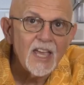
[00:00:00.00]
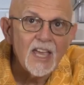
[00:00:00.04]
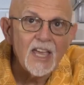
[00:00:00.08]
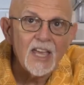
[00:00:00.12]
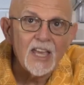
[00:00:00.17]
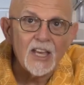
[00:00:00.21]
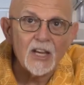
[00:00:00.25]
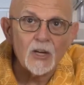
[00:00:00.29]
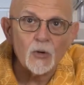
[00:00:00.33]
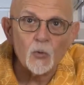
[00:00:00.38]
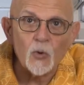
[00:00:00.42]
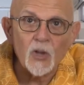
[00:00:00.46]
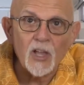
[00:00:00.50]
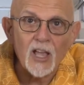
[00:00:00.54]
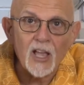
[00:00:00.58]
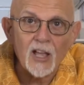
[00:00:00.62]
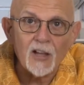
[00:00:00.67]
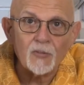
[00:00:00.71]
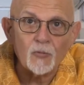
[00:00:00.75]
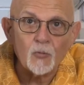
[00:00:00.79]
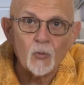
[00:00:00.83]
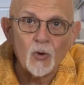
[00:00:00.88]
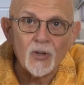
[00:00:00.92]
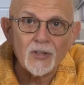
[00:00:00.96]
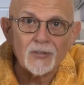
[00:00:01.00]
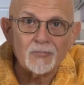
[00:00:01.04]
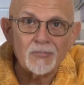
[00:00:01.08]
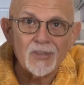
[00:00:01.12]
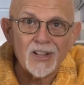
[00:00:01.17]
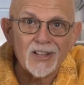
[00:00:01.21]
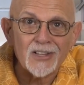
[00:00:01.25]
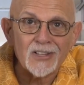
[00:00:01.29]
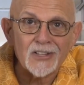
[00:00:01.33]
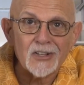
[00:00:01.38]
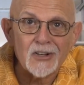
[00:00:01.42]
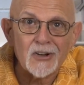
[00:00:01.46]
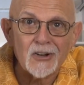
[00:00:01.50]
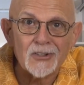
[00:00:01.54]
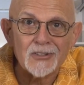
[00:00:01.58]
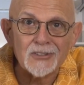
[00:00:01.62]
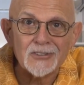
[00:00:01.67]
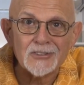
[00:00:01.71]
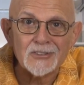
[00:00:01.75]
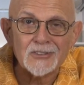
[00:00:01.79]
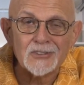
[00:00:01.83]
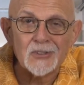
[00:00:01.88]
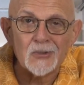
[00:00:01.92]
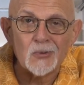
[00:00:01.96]
Here we have what Bella
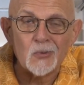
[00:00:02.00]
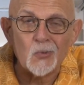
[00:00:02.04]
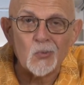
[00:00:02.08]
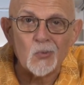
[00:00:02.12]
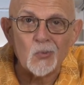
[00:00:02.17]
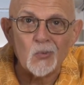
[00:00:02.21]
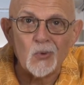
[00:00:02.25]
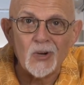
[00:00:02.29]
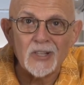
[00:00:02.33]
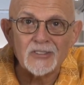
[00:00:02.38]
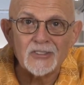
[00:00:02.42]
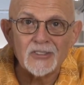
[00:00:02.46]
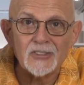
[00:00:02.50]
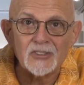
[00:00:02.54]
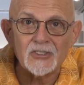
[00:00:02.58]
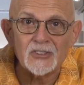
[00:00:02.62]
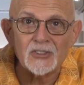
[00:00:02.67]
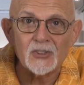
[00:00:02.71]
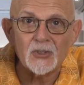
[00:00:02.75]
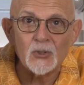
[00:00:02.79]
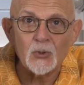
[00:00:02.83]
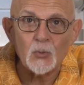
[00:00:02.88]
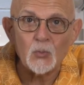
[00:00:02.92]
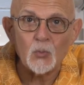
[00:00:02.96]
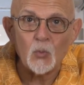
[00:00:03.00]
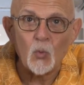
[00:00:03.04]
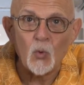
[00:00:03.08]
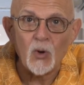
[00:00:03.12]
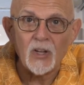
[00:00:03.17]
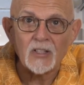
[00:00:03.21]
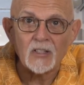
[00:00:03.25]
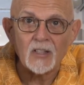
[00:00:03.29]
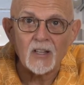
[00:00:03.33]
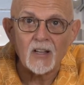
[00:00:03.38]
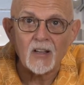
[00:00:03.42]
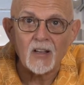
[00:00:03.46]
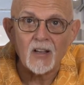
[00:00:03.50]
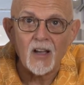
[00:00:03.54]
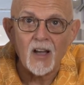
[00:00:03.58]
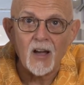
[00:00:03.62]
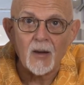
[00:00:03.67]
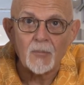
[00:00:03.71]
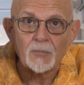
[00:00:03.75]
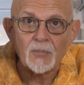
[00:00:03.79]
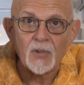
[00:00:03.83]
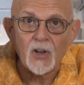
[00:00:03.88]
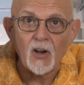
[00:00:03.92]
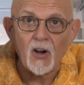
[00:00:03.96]
calls the one scoop, one
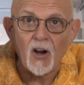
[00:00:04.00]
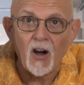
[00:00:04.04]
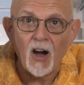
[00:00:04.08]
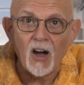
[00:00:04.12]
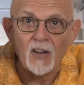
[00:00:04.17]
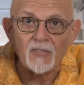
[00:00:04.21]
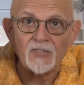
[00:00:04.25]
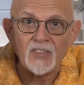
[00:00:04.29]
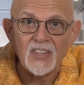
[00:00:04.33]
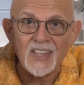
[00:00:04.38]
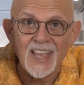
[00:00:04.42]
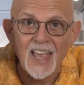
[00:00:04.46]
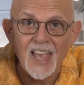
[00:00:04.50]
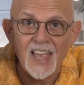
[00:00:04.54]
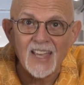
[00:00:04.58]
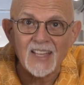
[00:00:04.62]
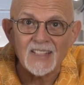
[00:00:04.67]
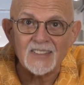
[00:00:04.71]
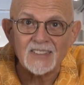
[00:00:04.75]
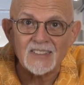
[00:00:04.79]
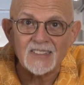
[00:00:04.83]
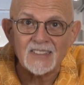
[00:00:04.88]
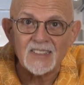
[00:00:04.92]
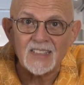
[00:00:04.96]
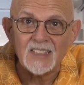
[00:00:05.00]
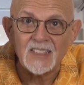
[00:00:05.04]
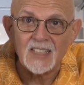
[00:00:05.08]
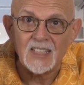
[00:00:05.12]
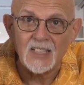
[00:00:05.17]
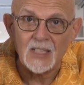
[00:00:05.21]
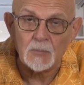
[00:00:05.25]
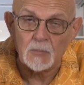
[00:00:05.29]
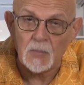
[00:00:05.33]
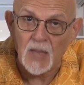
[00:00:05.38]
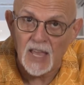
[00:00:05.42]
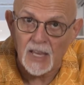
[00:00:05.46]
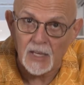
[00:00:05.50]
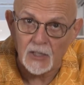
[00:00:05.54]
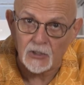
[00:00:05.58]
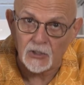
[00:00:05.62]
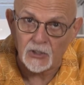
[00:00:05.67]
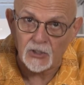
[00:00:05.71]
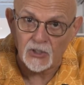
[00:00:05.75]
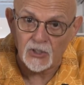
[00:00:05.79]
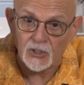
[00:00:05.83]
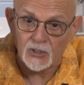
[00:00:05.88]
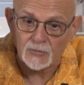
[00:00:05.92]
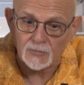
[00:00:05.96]
cup coffee and tea
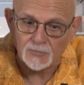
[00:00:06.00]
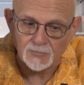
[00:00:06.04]
maker.